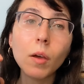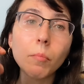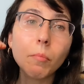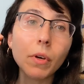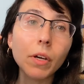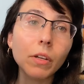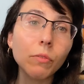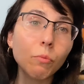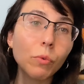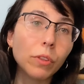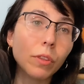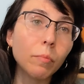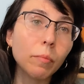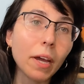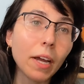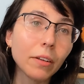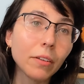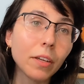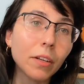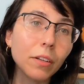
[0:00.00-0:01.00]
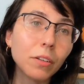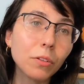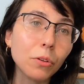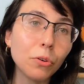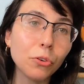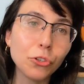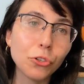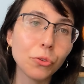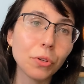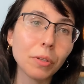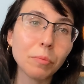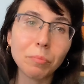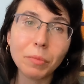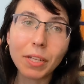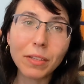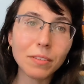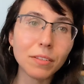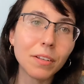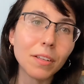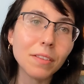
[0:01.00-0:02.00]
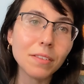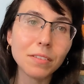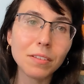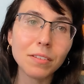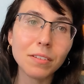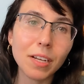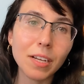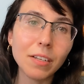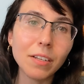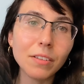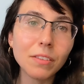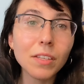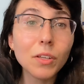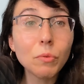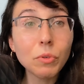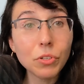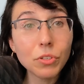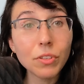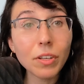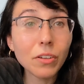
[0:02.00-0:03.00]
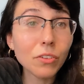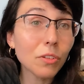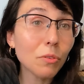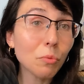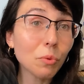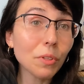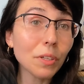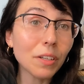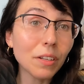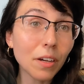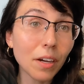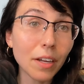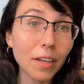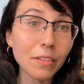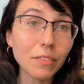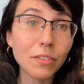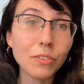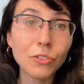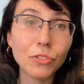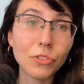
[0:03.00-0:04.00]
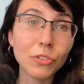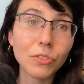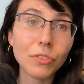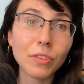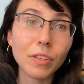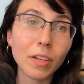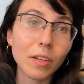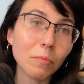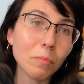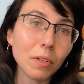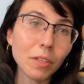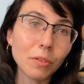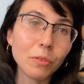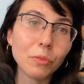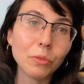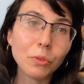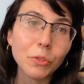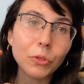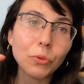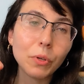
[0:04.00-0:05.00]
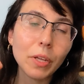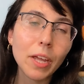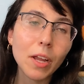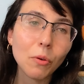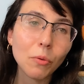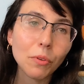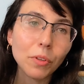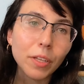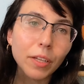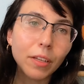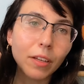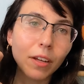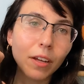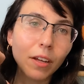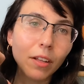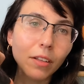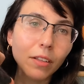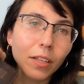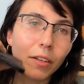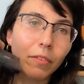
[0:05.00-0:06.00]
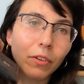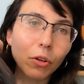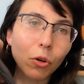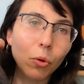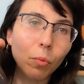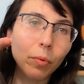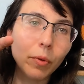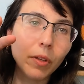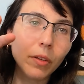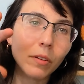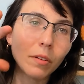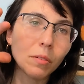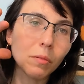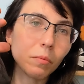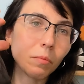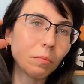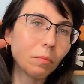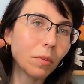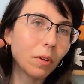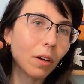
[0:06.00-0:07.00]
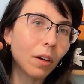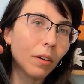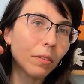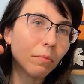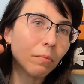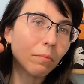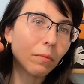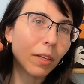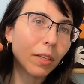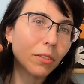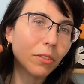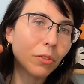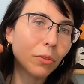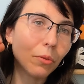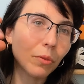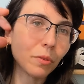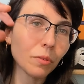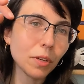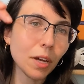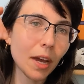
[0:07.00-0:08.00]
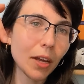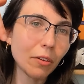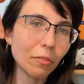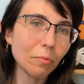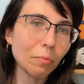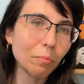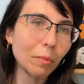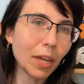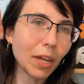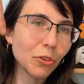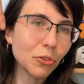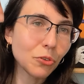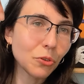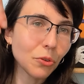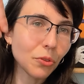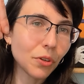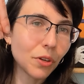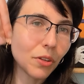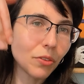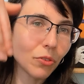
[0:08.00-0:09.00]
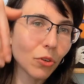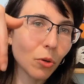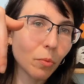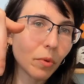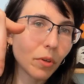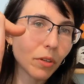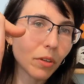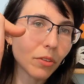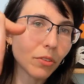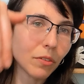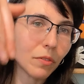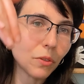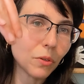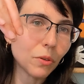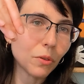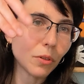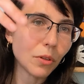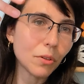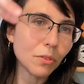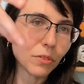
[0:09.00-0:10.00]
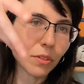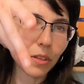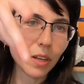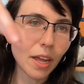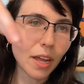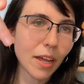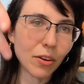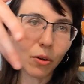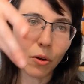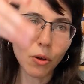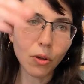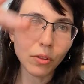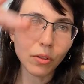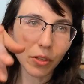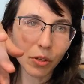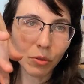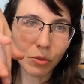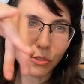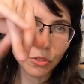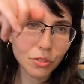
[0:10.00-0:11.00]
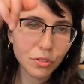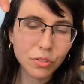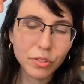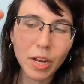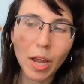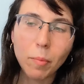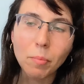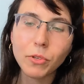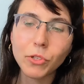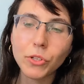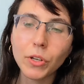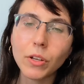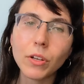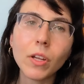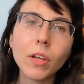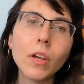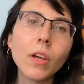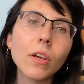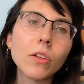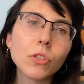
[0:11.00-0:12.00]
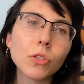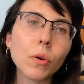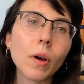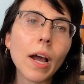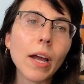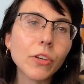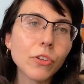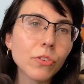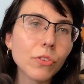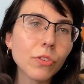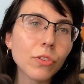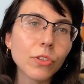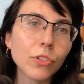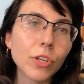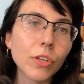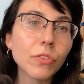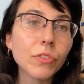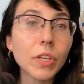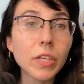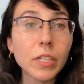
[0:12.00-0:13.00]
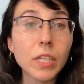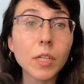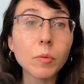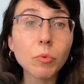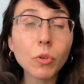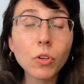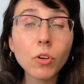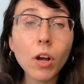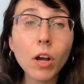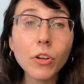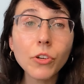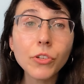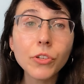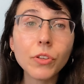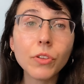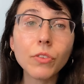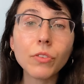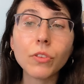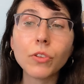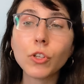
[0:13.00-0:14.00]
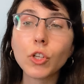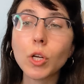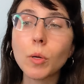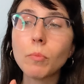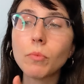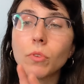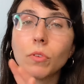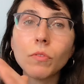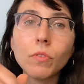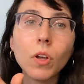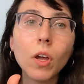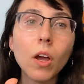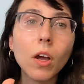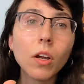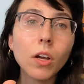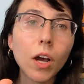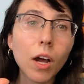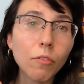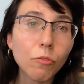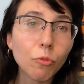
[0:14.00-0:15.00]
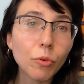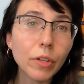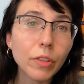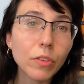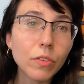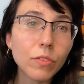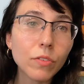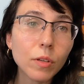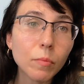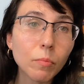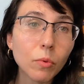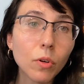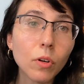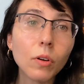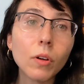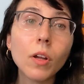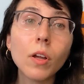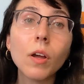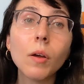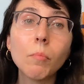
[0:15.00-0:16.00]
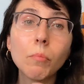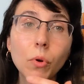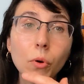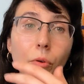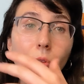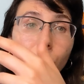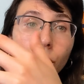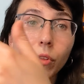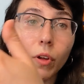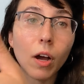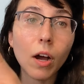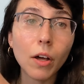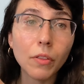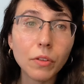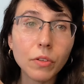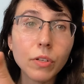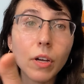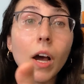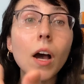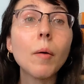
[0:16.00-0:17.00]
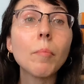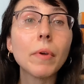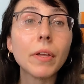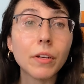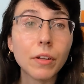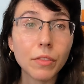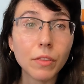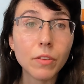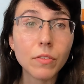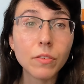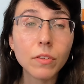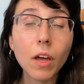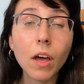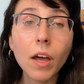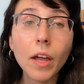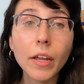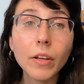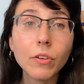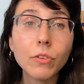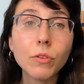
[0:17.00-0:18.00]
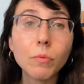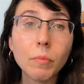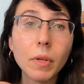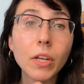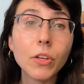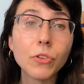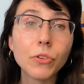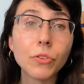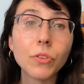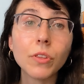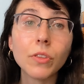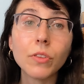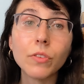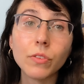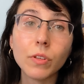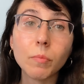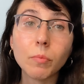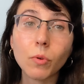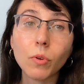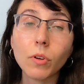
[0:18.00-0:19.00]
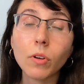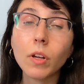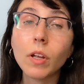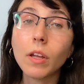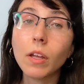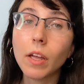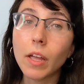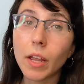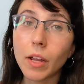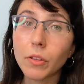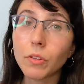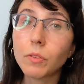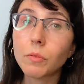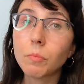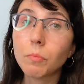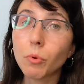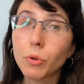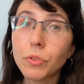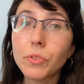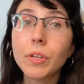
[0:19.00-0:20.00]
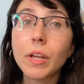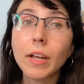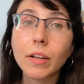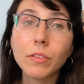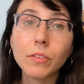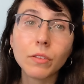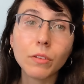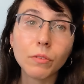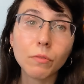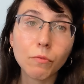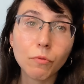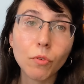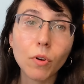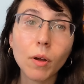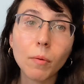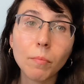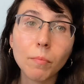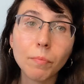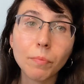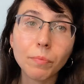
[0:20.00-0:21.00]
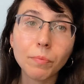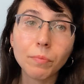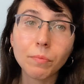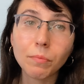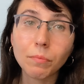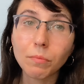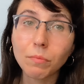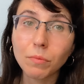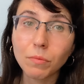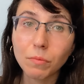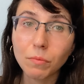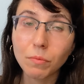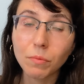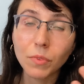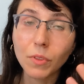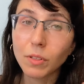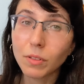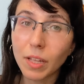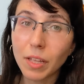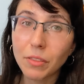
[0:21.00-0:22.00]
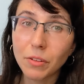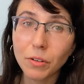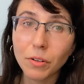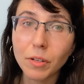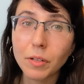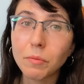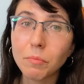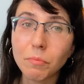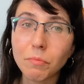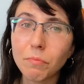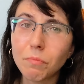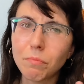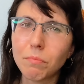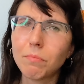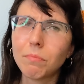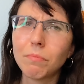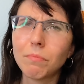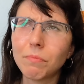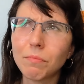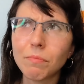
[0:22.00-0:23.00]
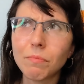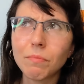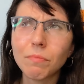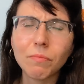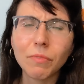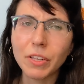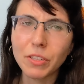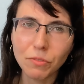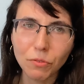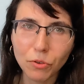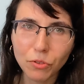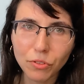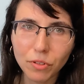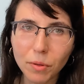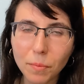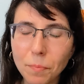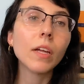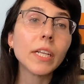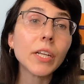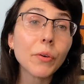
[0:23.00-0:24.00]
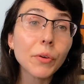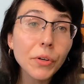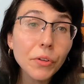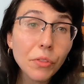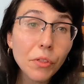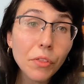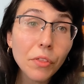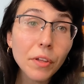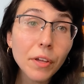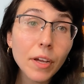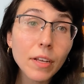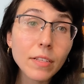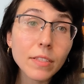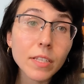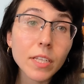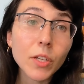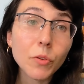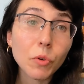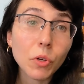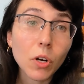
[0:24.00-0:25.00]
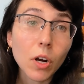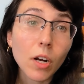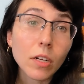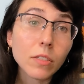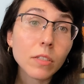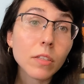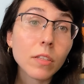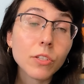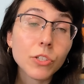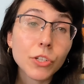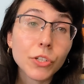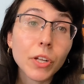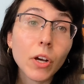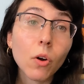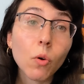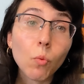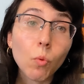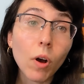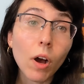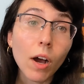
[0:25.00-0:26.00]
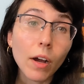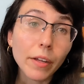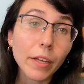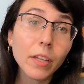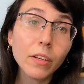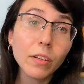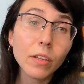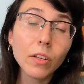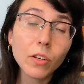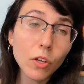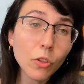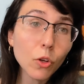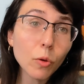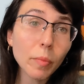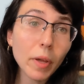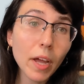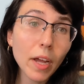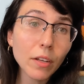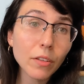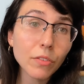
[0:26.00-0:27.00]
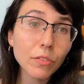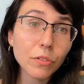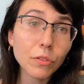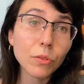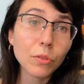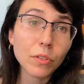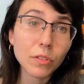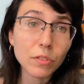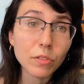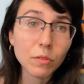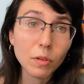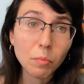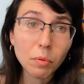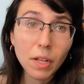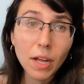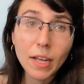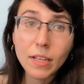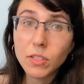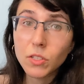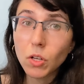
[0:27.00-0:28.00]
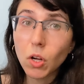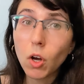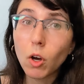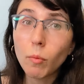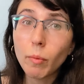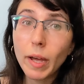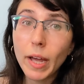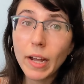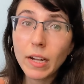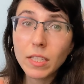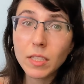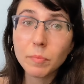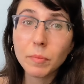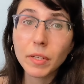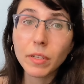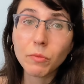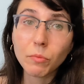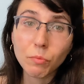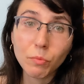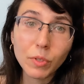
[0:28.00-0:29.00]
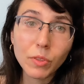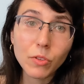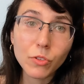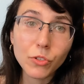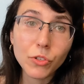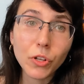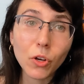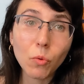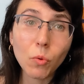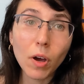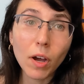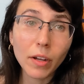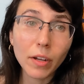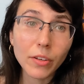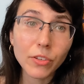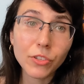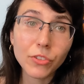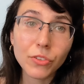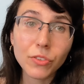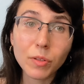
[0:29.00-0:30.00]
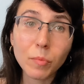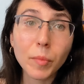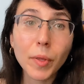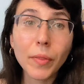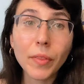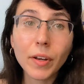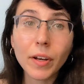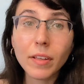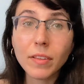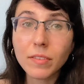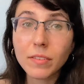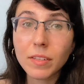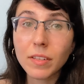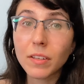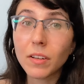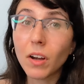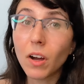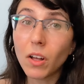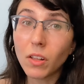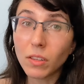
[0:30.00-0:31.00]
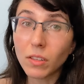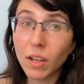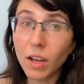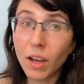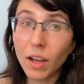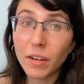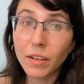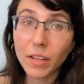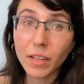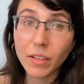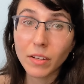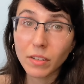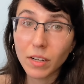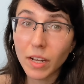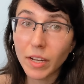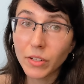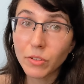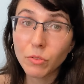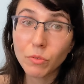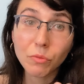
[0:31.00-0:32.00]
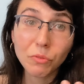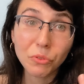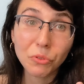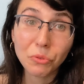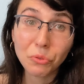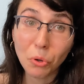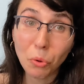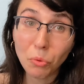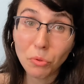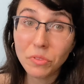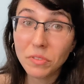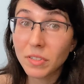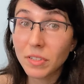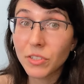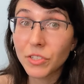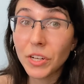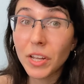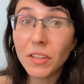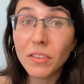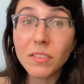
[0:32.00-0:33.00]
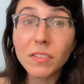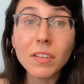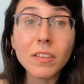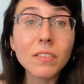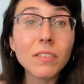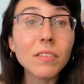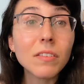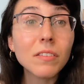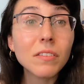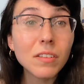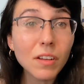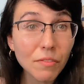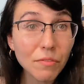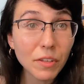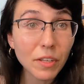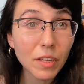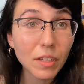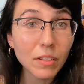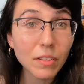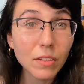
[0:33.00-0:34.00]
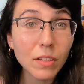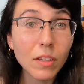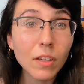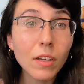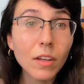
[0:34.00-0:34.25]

but with the magnetic closure, it meets it instantaneously, which is actually really nice. It's just that you, you can't really leave it open unless you kind of make sure that it's open, because if you close it at all, it'll just snap shut. So I just suggest taking precautions in terms of covering the zipper both on the top and in the side to make sure that the zipper is protected from the leather and vice versa. Now another thing I see in regards to the Chanel WOC, and in other bags too, this applies to all bags, but with the Chanel WOC it's just something that I see a lot and I don't suggest, is stuffing it.